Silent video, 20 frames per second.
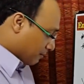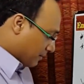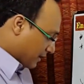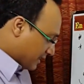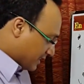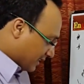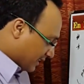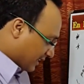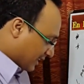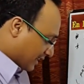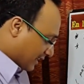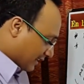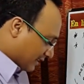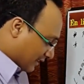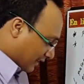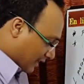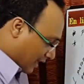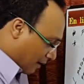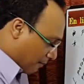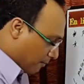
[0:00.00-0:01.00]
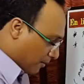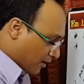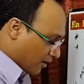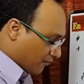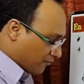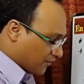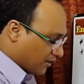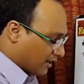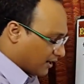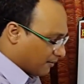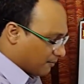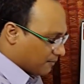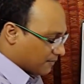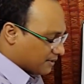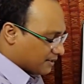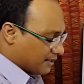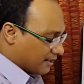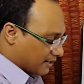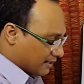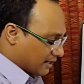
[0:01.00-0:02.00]
basically the number of
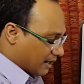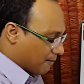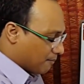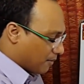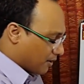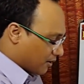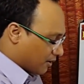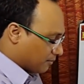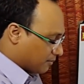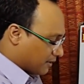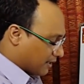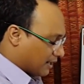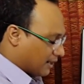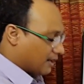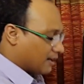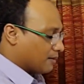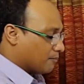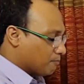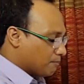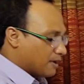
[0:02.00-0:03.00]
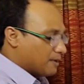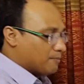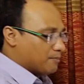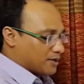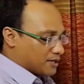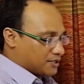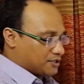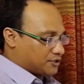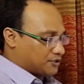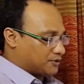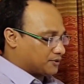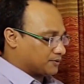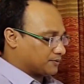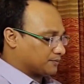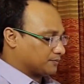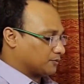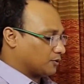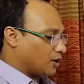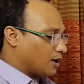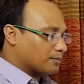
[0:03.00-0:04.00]
the members
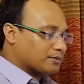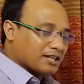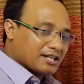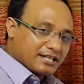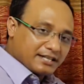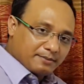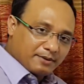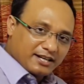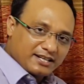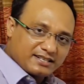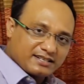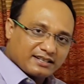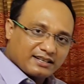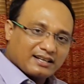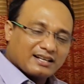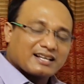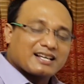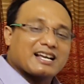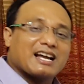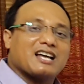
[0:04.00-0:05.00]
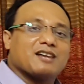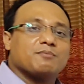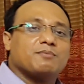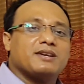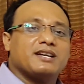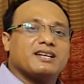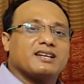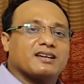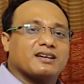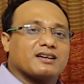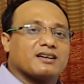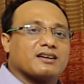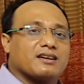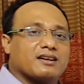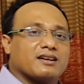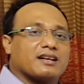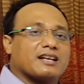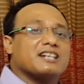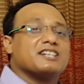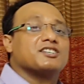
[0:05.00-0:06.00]
of the debate can be
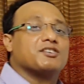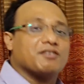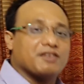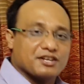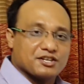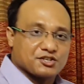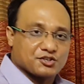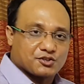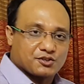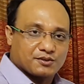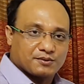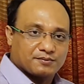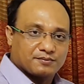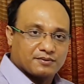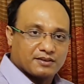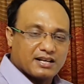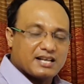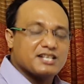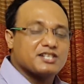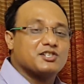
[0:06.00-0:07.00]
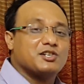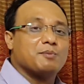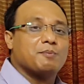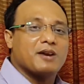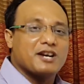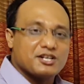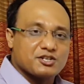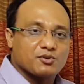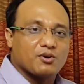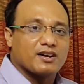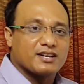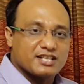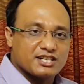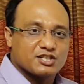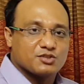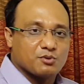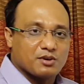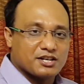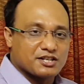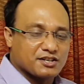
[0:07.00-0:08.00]
increased. It depends on
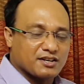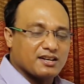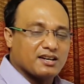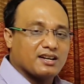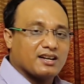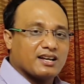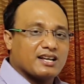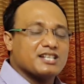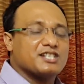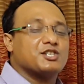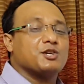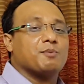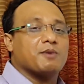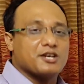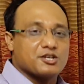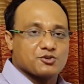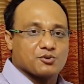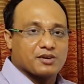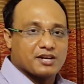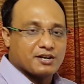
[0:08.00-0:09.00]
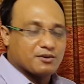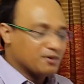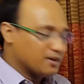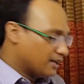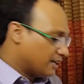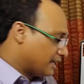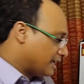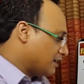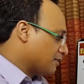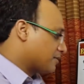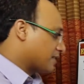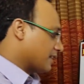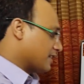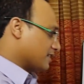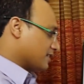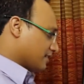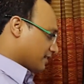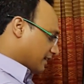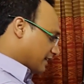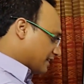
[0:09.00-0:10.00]
situation. It depends on you. You
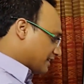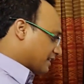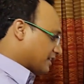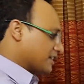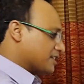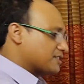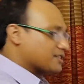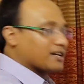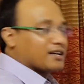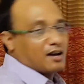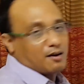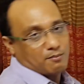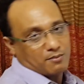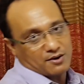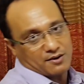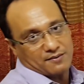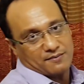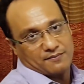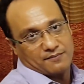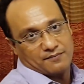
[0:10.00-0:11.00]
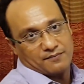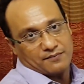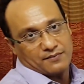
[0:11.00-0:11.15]
can increase the number,